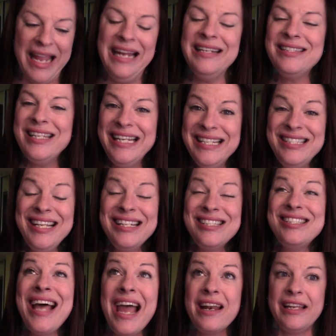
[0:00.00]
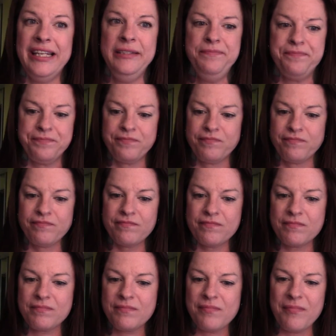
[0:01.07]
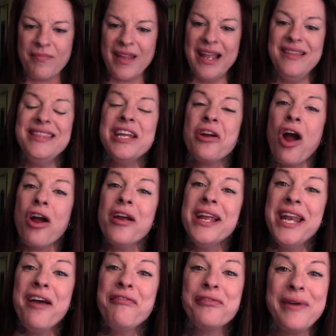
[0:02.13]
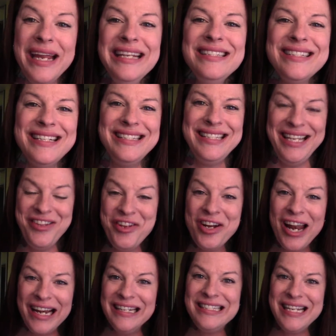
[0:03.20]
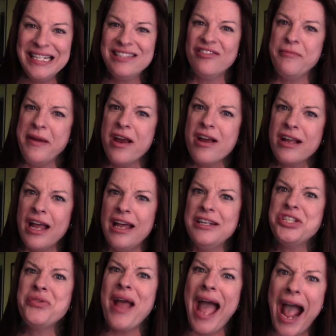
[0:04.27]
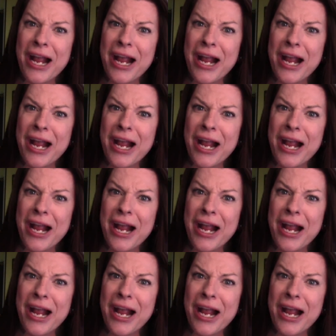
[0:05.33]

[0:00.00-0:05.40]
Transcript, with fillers: And so he said sadly, there are enough racists in the United States of America to